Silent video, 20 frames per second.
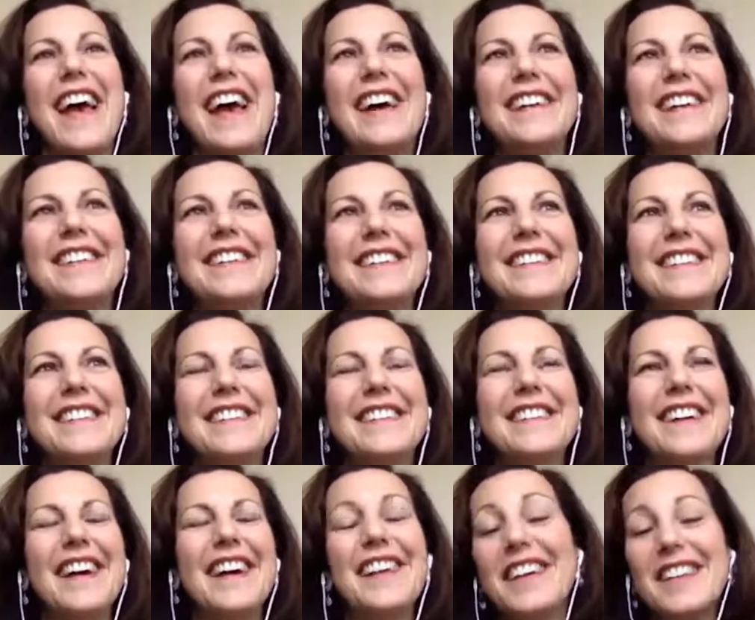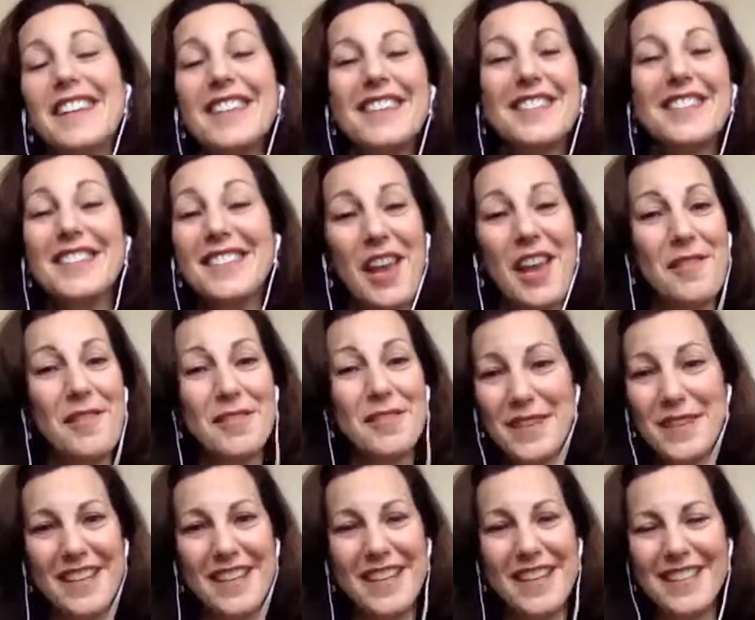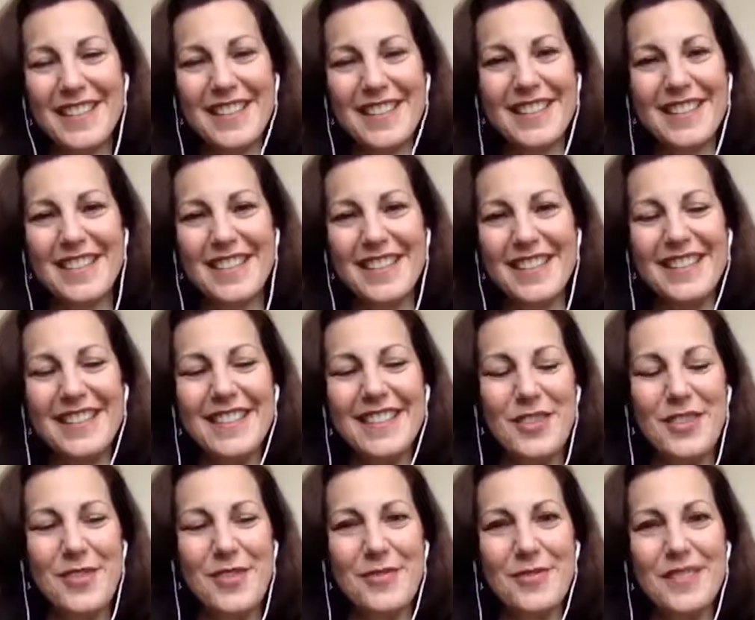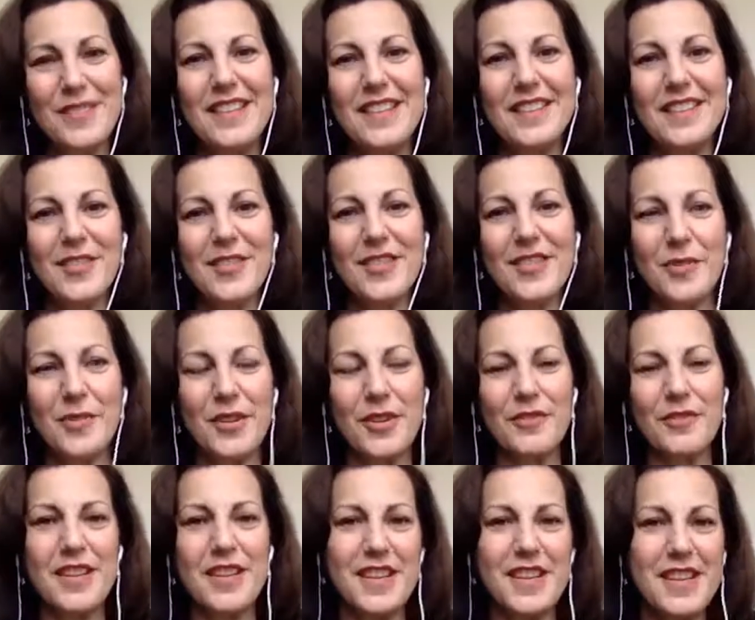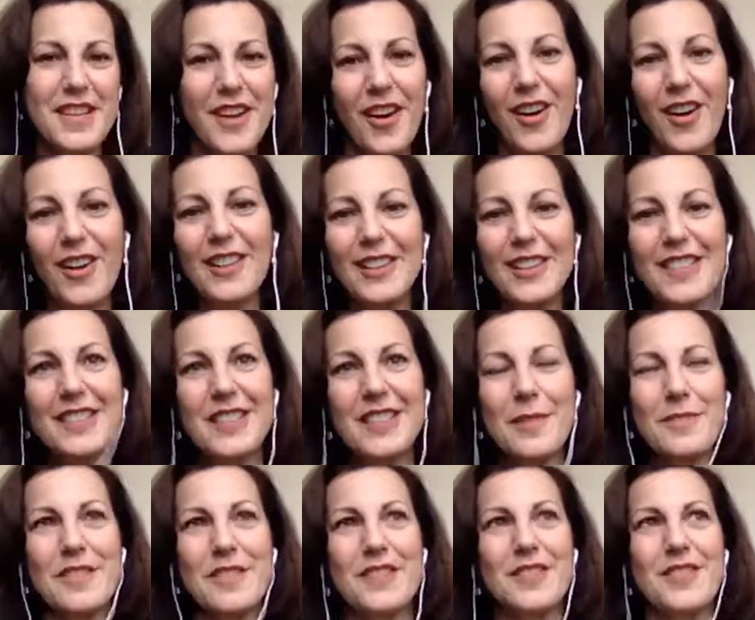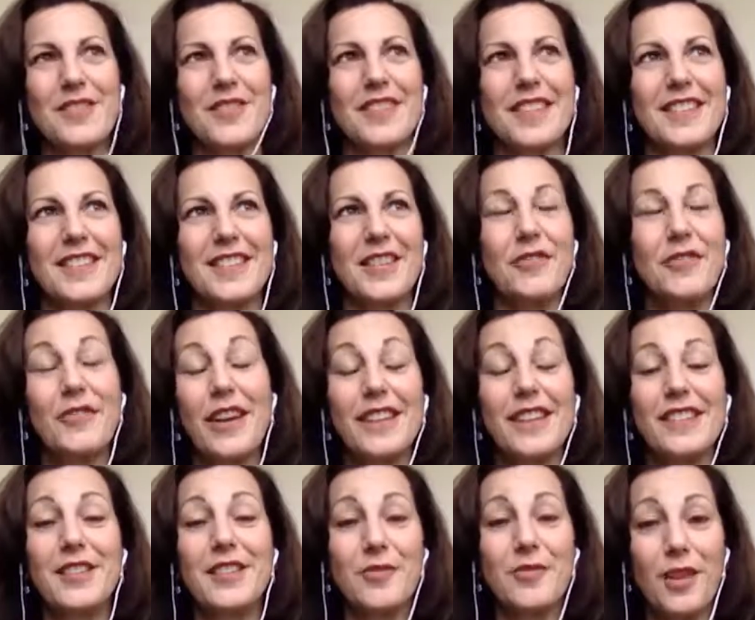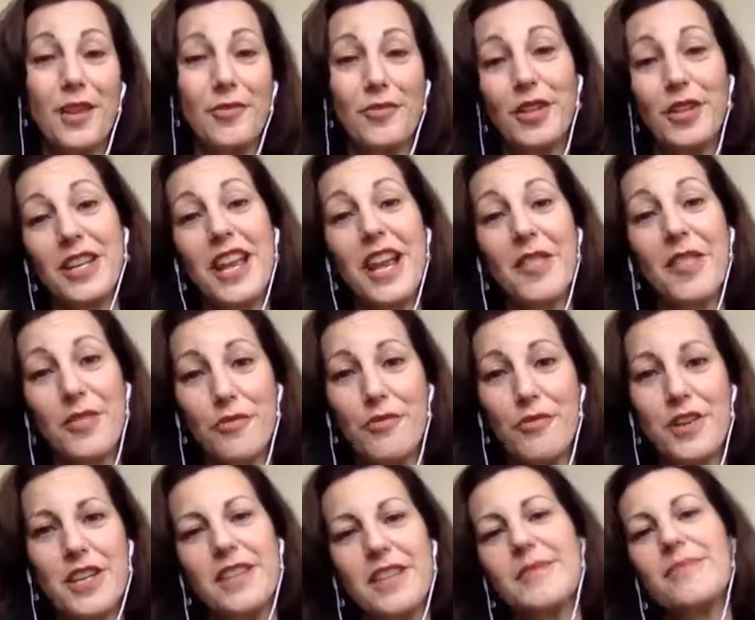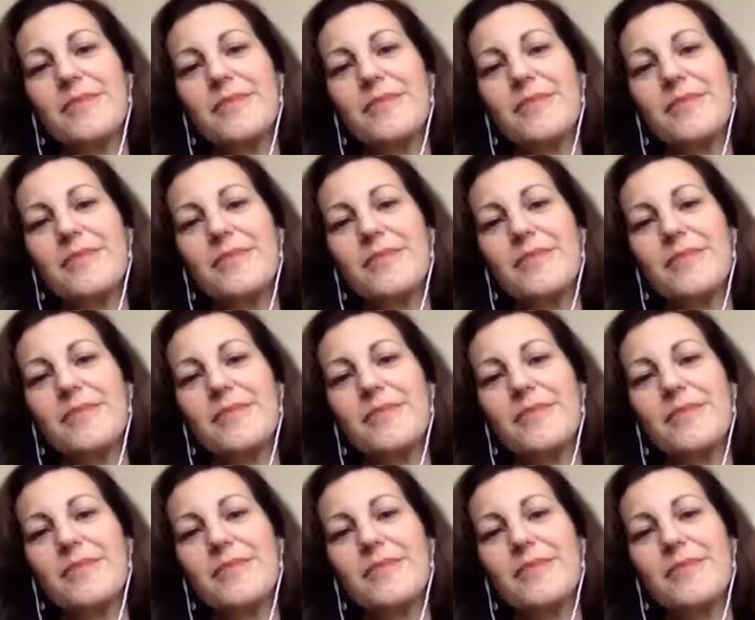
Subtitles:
And I think it just came to me. I just said, these are sort of the ugly stepsisters. I said, in fact, Cinderella really had 3.